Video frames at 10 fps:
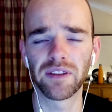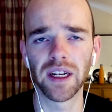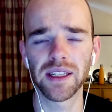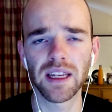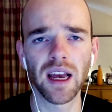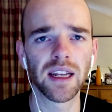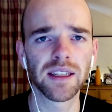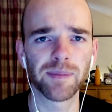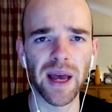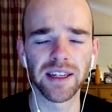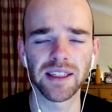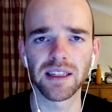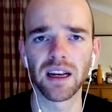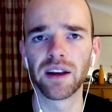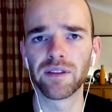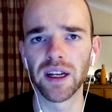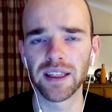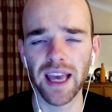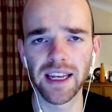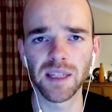I feel like Sterling's bound to start. I feel
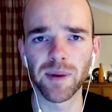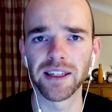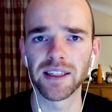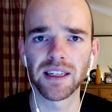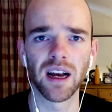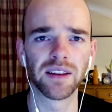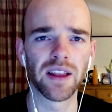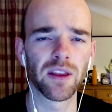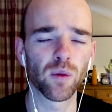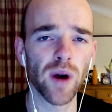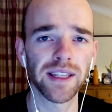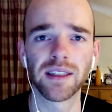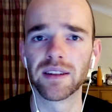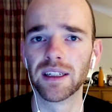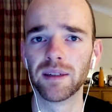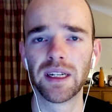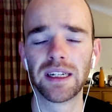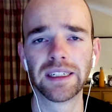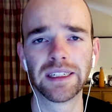like Kane's bound to start. And then the rest of them,